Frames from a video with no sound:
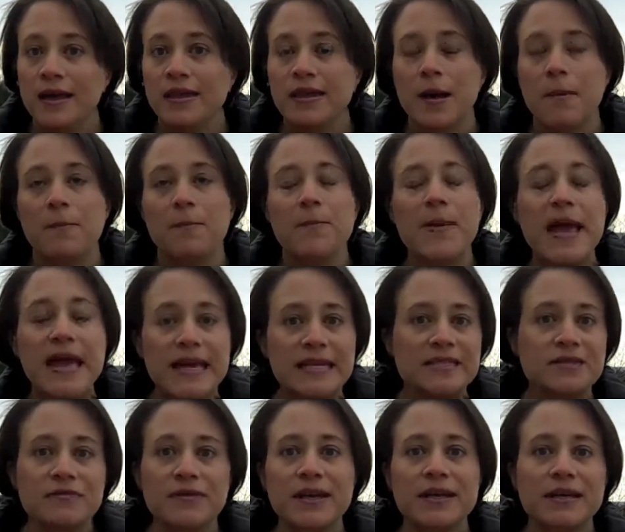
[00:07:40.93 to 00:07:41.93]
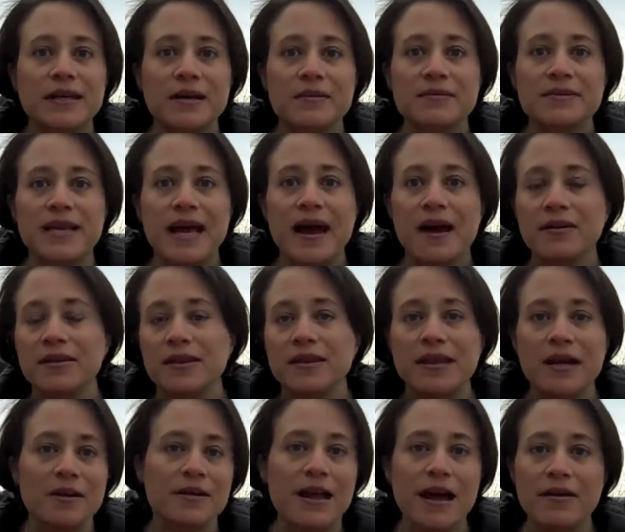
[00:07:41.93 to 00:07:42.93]
the biggest fit comes out, and
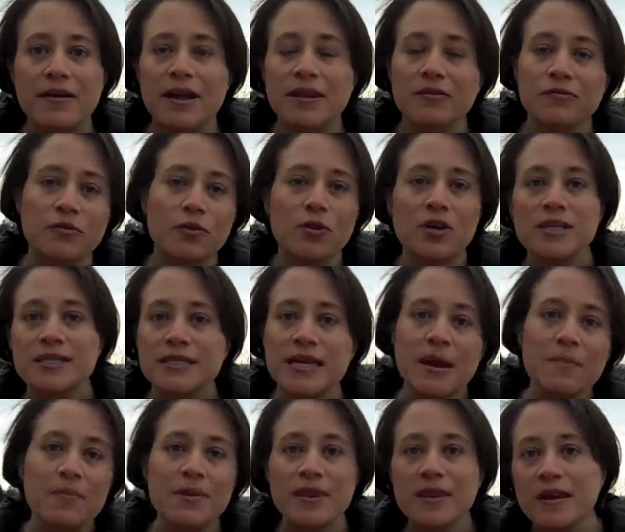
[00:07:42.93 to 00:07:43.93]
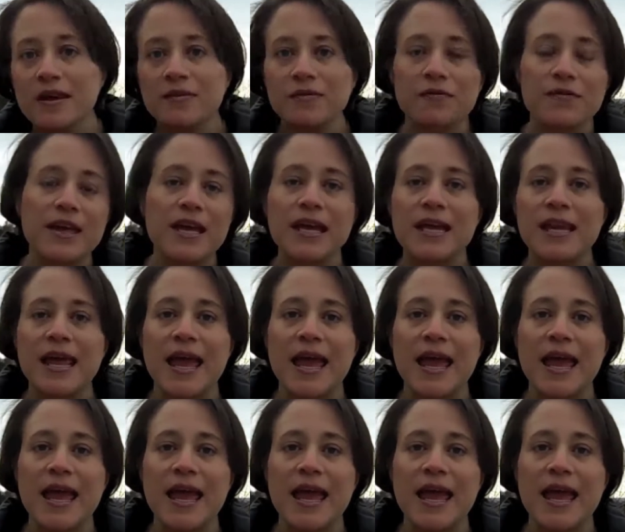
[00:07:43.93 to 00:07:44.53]
they're down on the floor stamping their feet